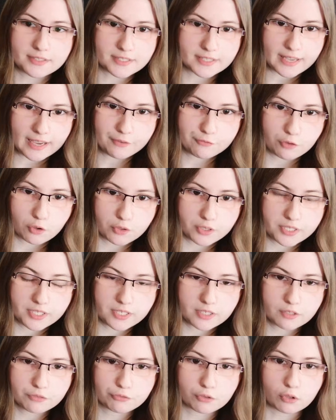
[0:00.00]
headphone here
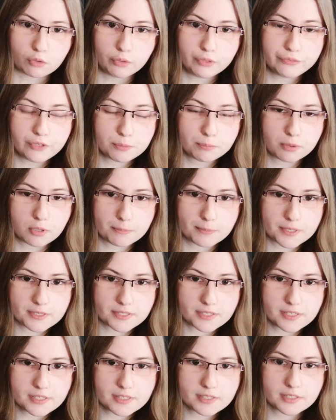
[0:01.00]
for review
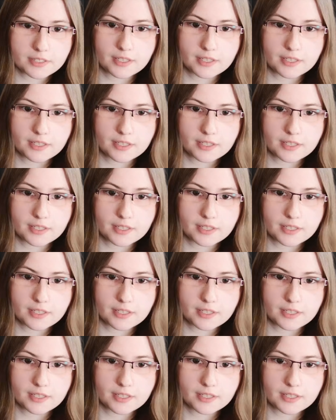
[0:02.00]
purposes.